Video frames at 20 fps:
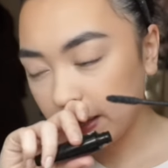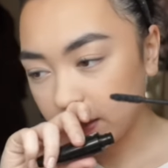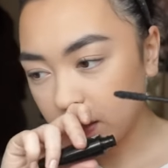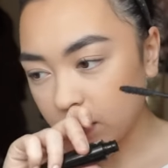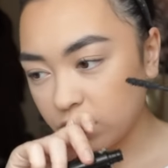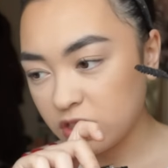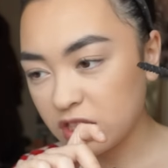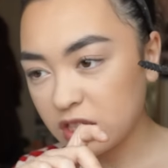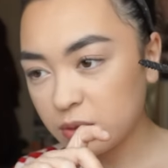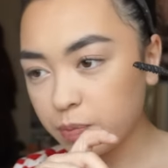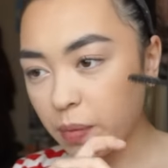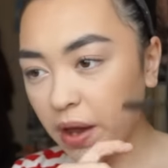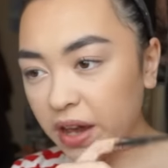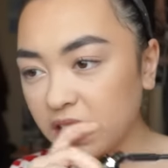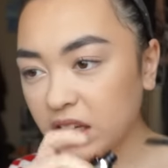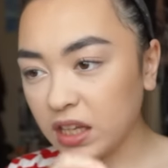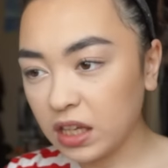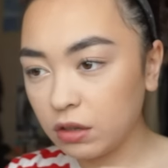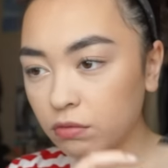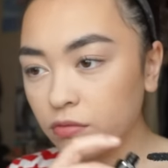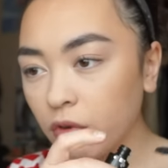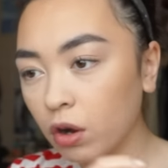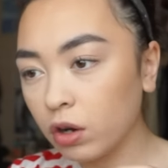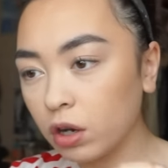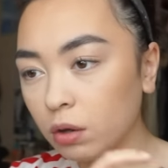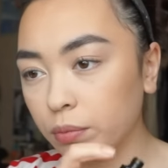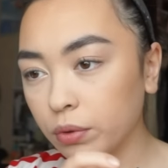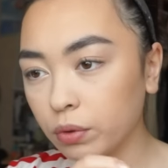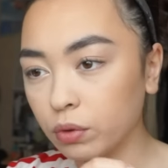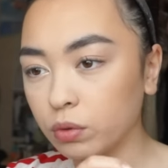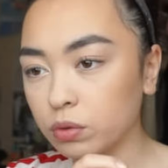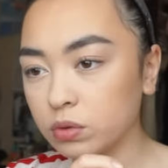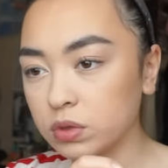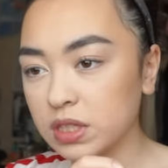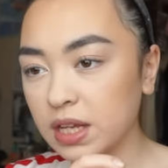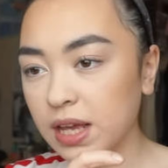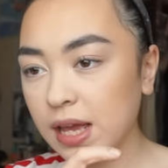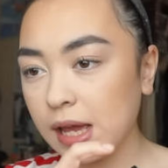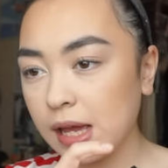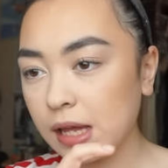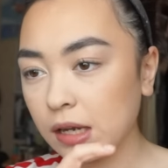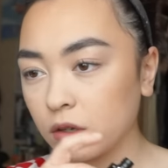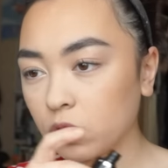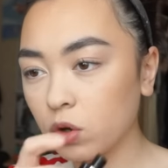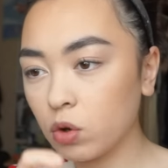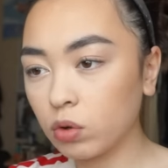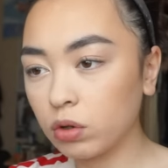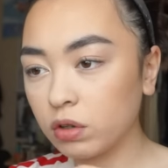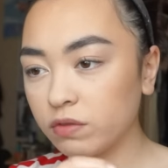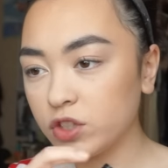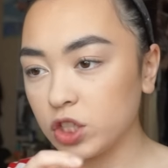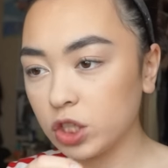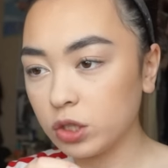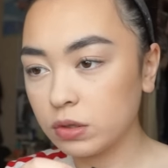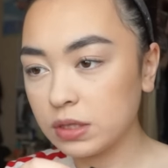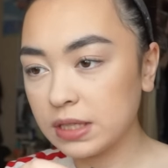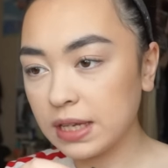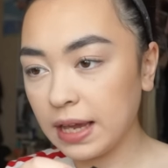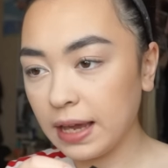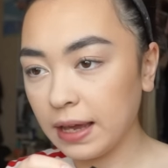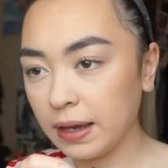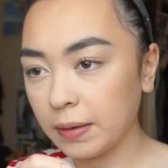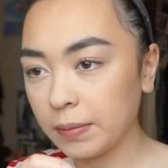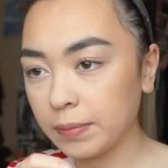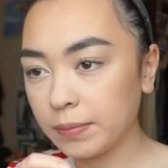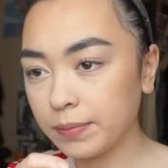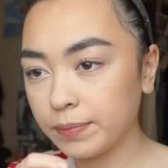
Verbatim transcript: those spiky rollerballs in Call of Duty